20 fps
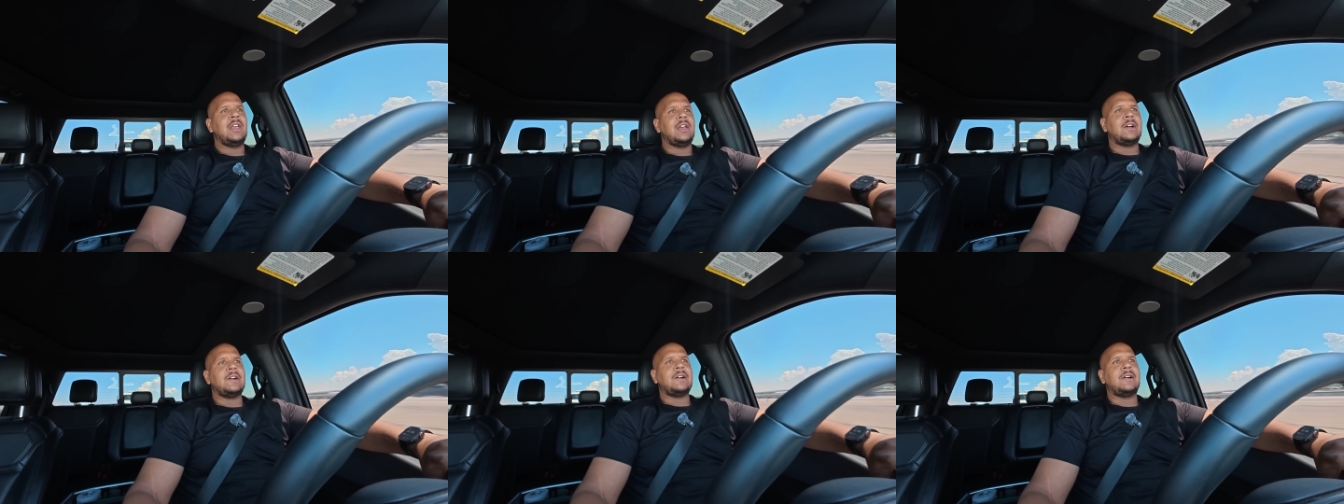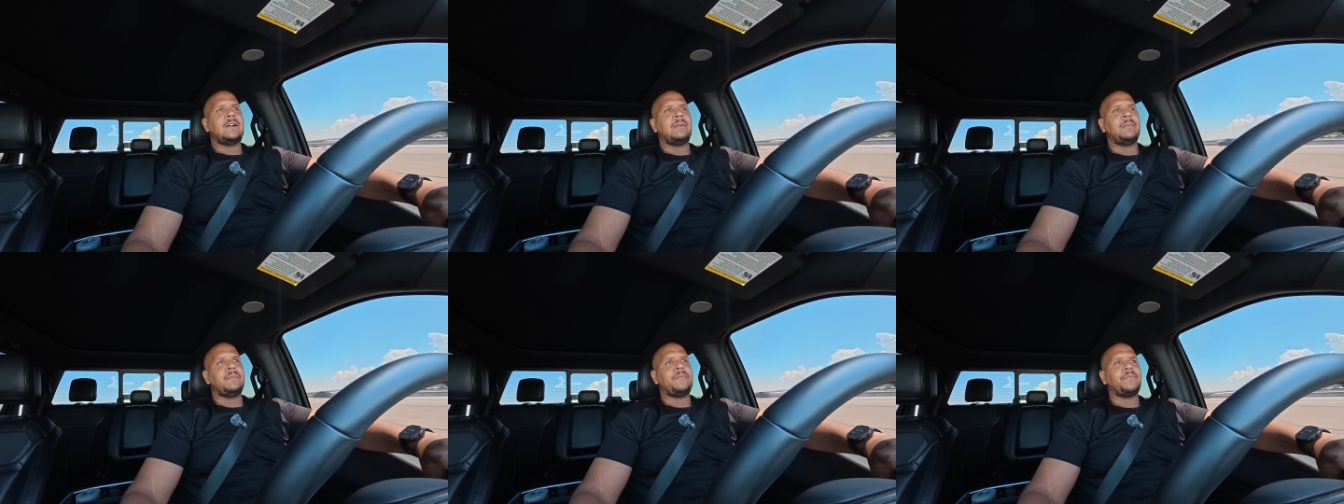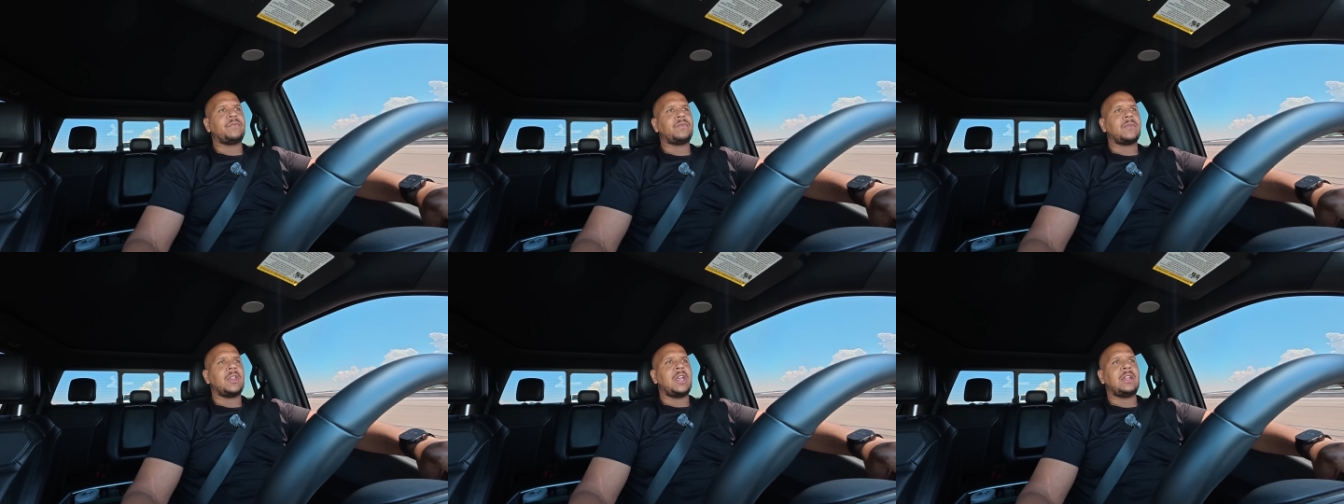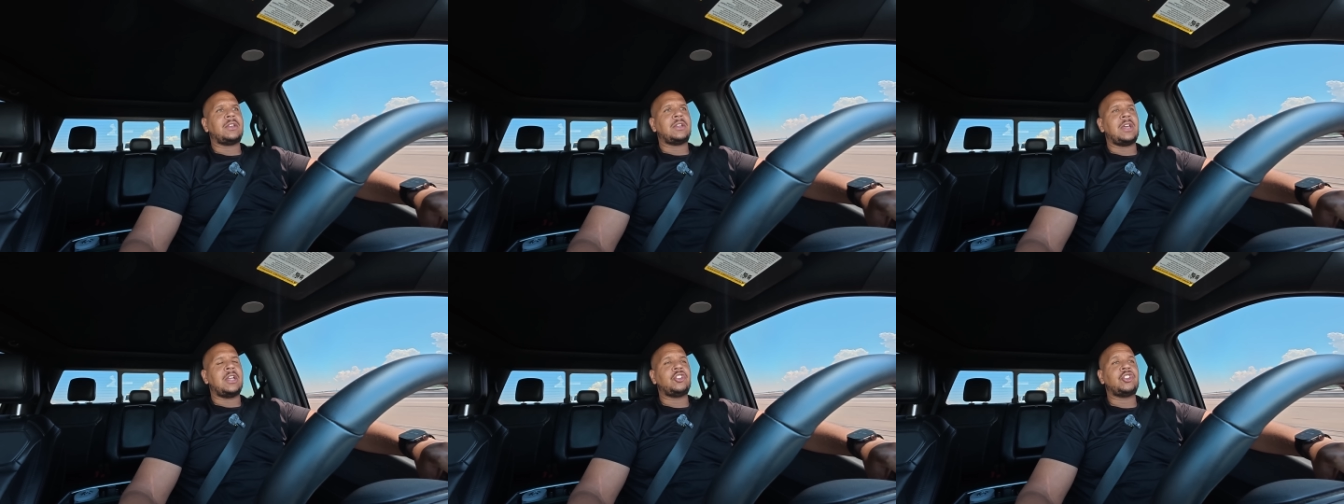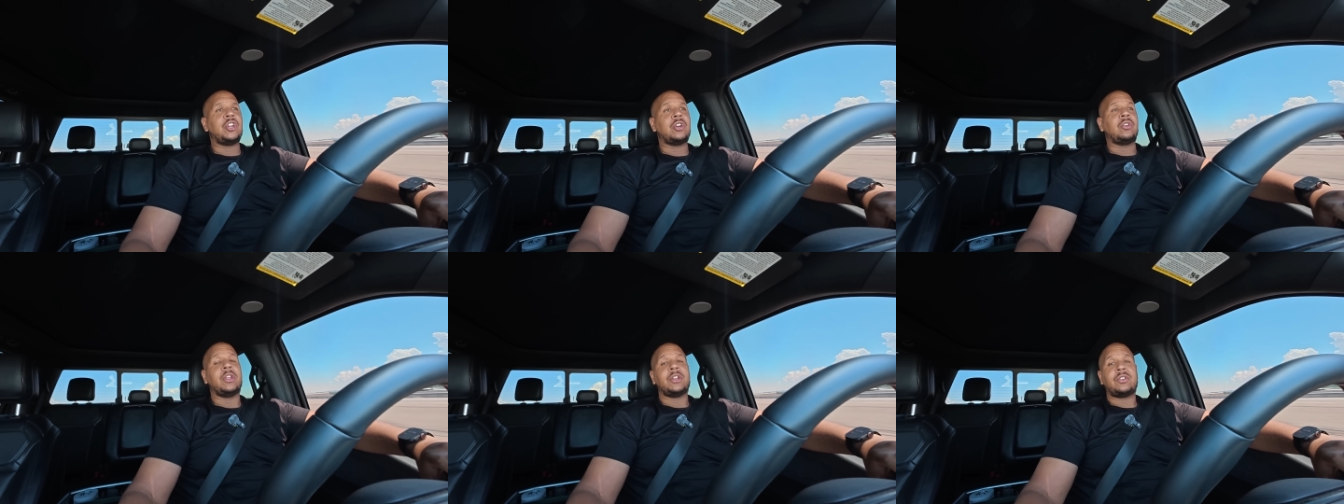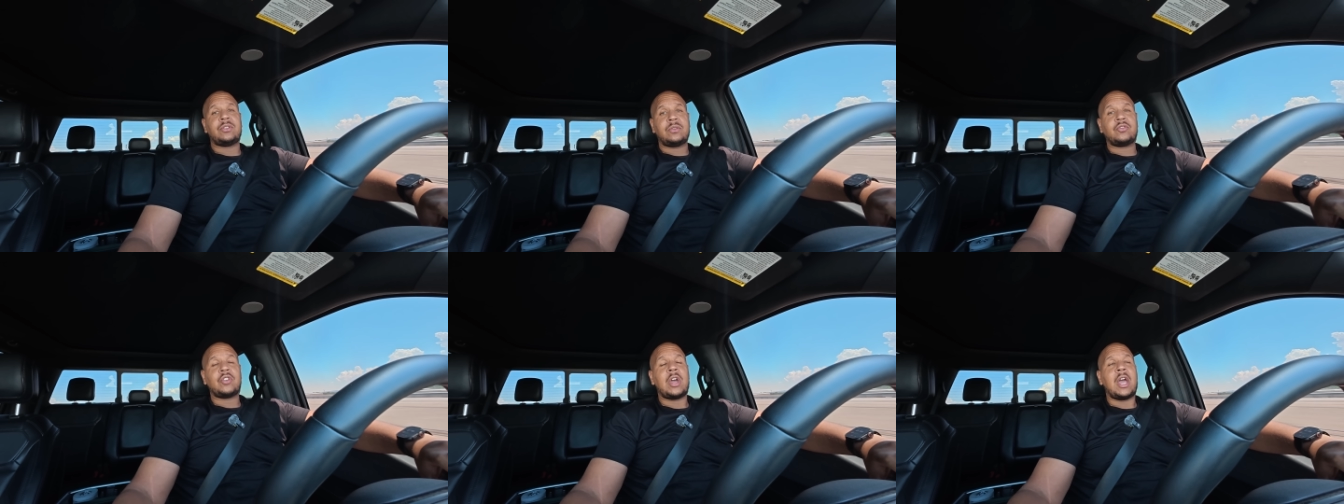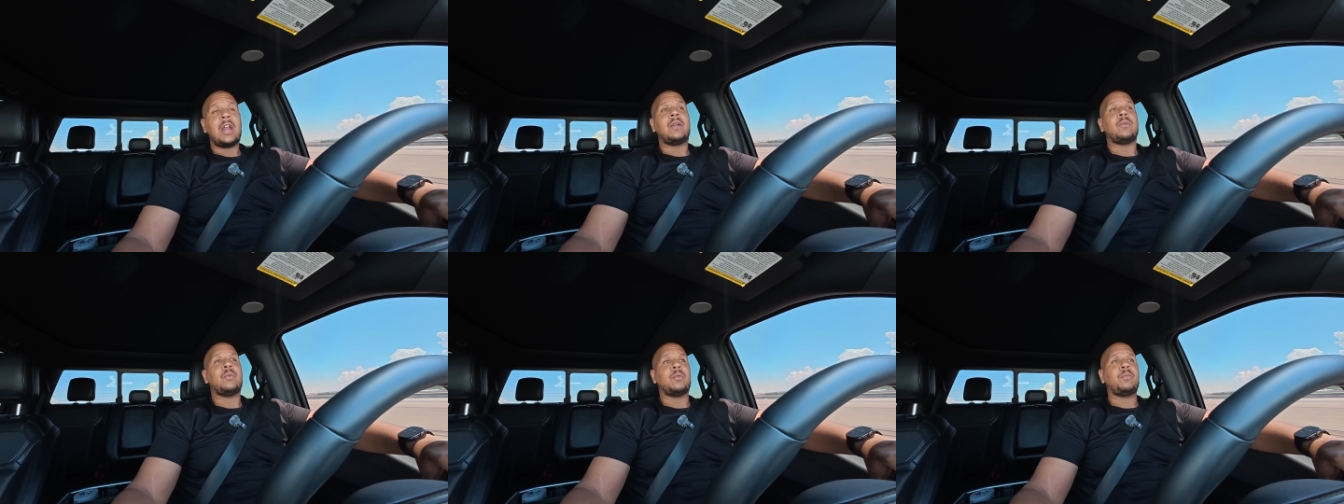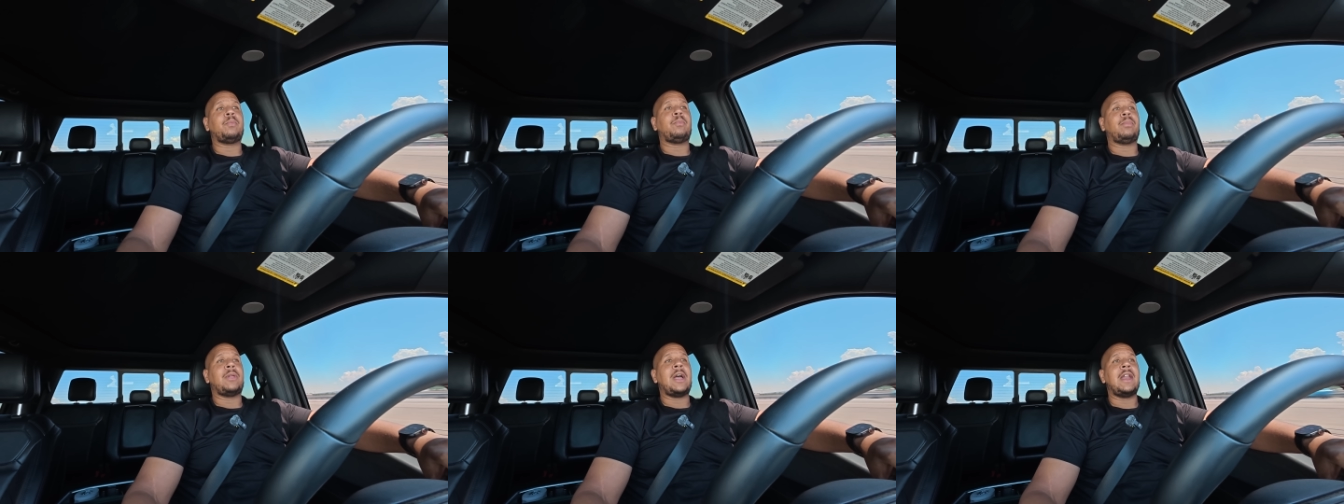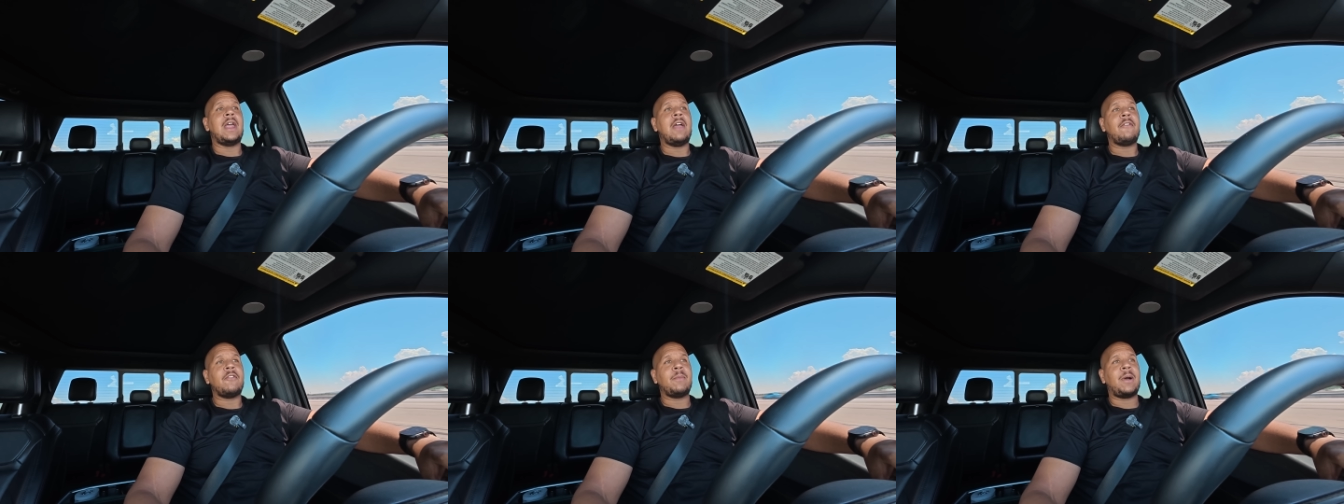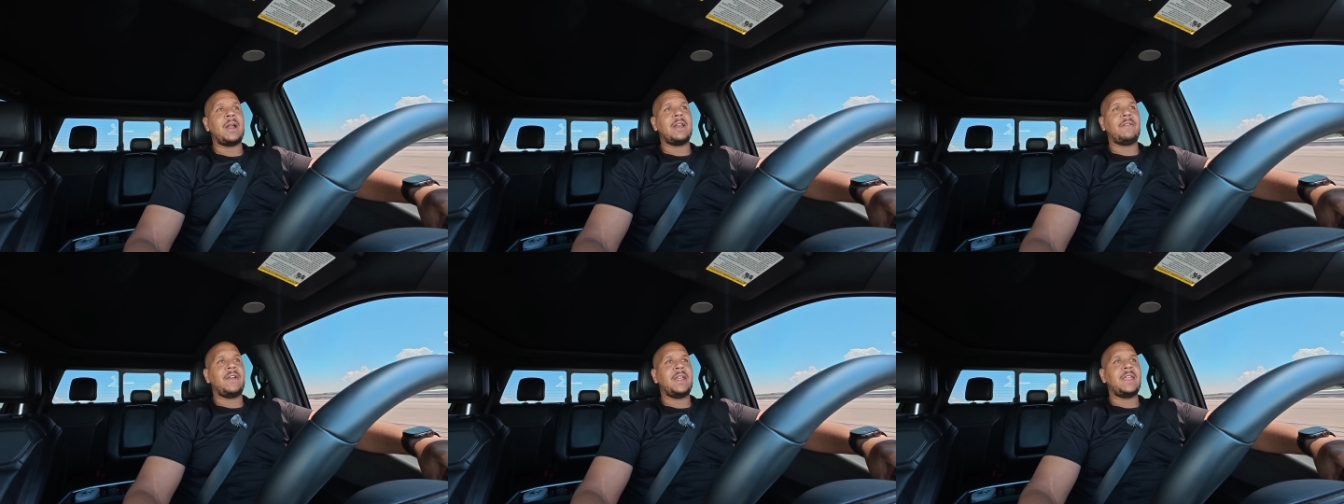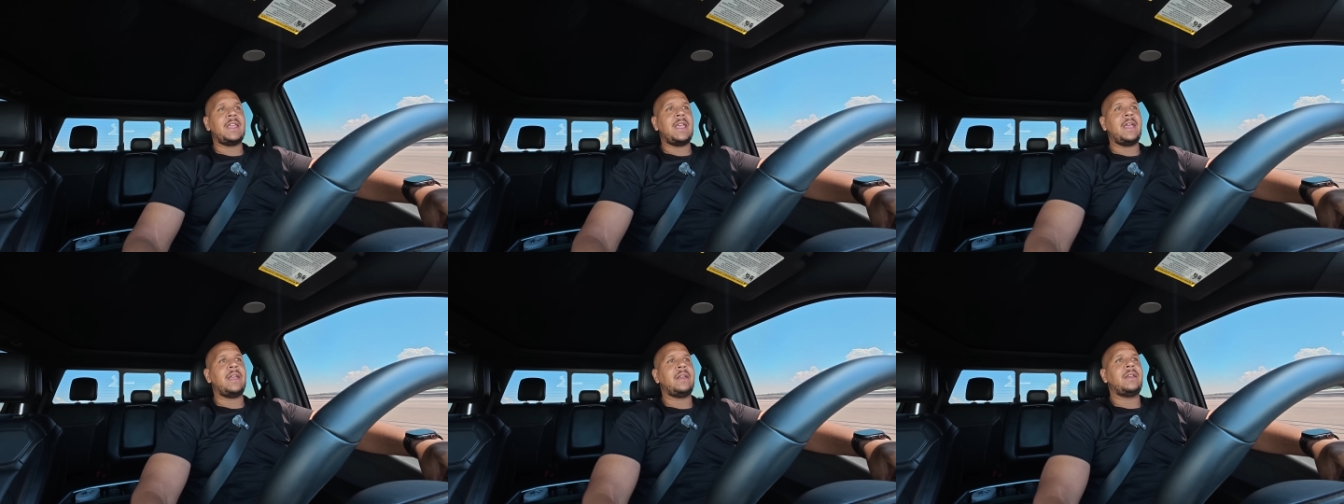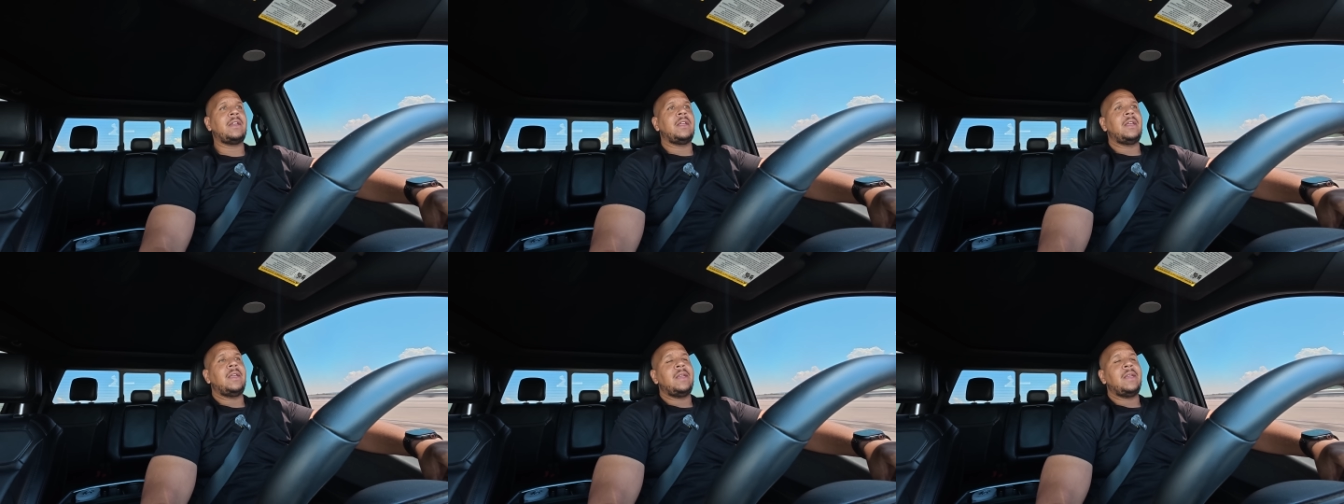I generally try to reply to everybody if I can,